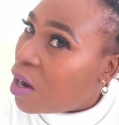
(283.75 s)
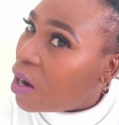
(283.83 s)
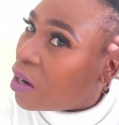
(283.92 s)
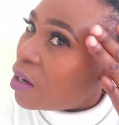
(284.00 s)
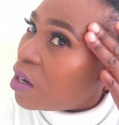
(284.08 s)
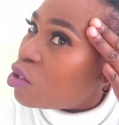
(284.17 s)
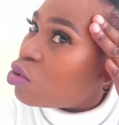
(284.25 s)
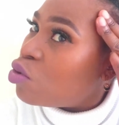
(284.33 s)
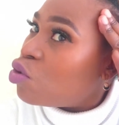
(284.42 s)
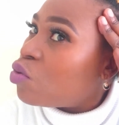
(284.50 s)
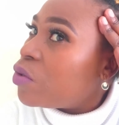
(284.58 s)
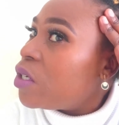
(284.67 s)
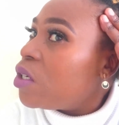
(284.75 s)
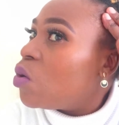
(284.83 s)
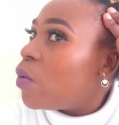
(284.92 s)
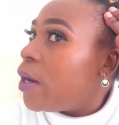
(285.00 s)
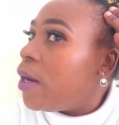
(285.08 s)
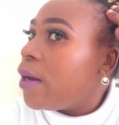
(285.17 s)
Anginazo tu
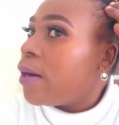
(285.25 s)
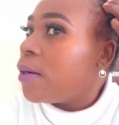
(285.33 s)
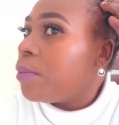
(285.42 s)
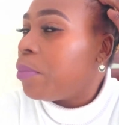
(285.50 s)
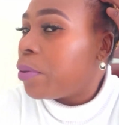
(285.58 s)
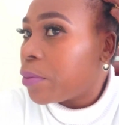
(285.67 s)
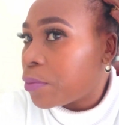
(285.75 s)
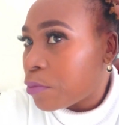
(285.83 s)
inwele up.